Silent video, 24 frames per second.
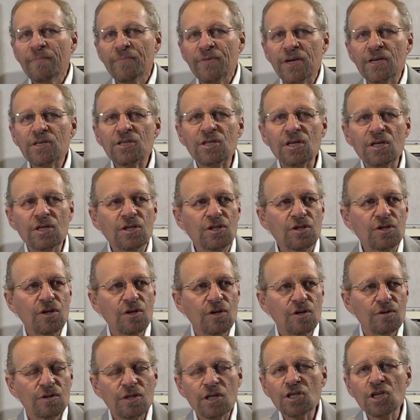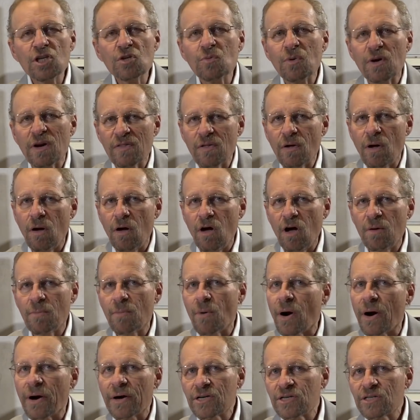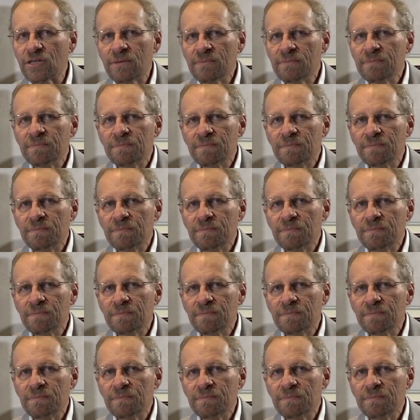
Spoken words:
this is one of the hallmarks.